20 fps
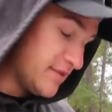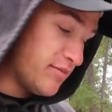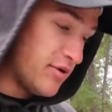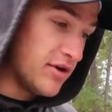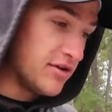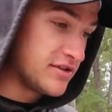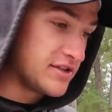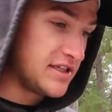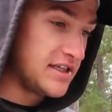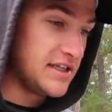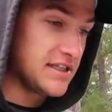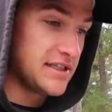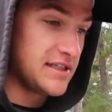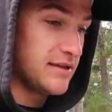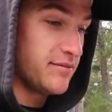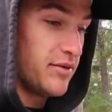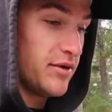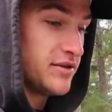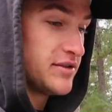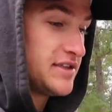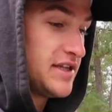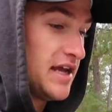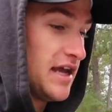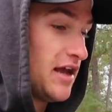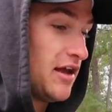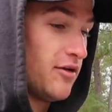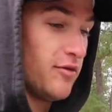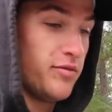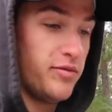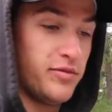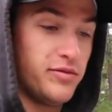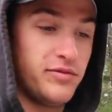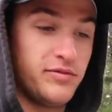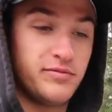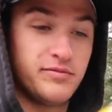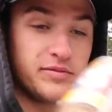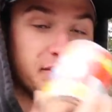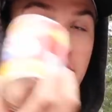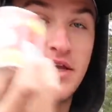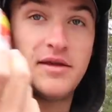supposedly it's supposed to help
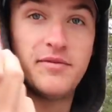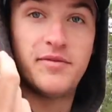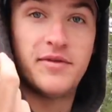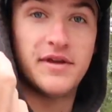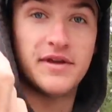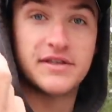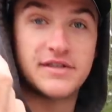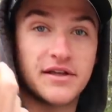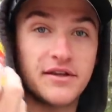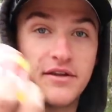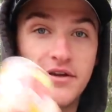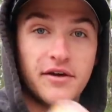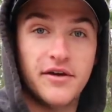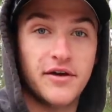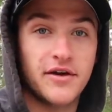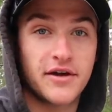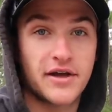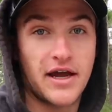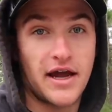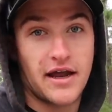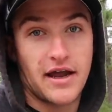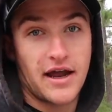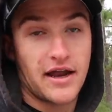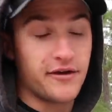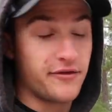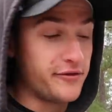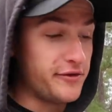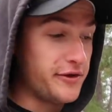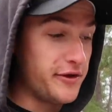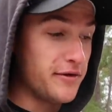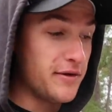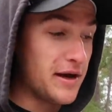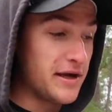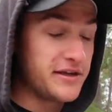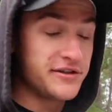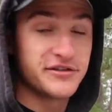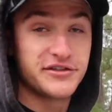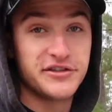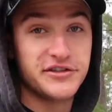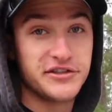keep this on the hook. I, I don't know. I
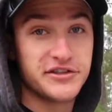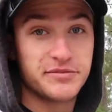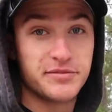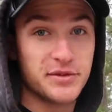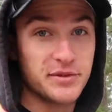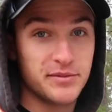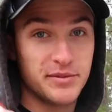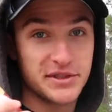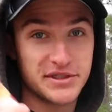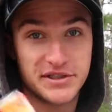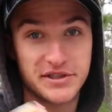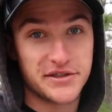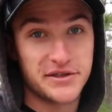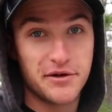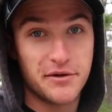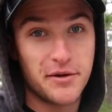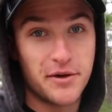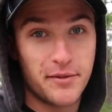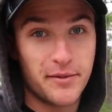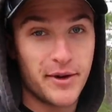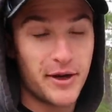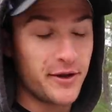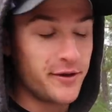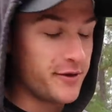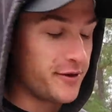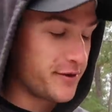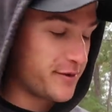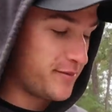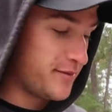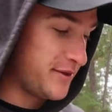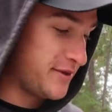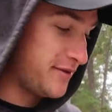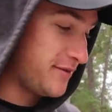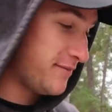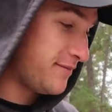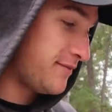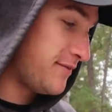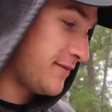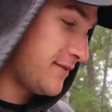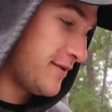usually just put biscuit dough on my hook, but
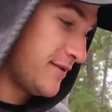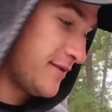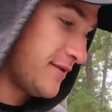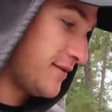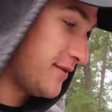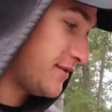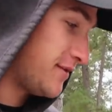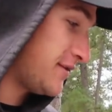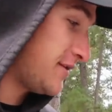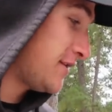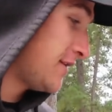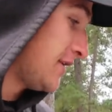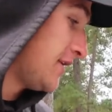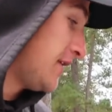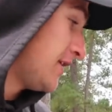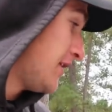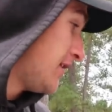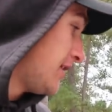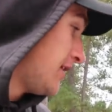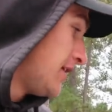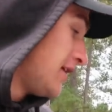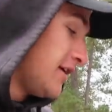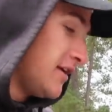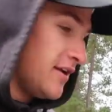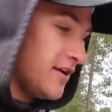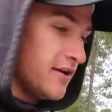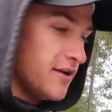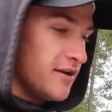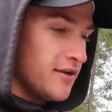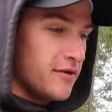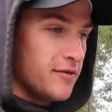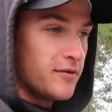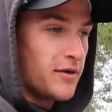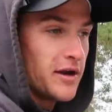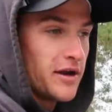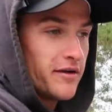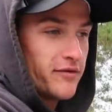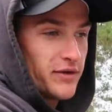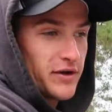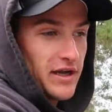there's
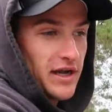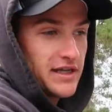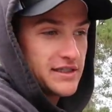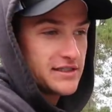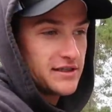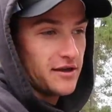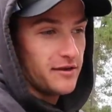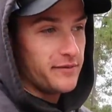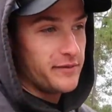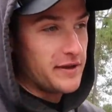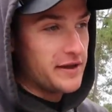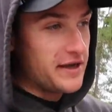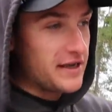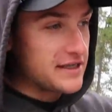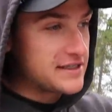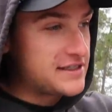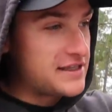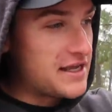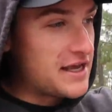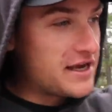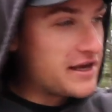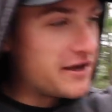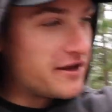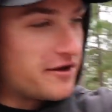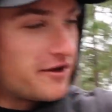whatever guys um the next thing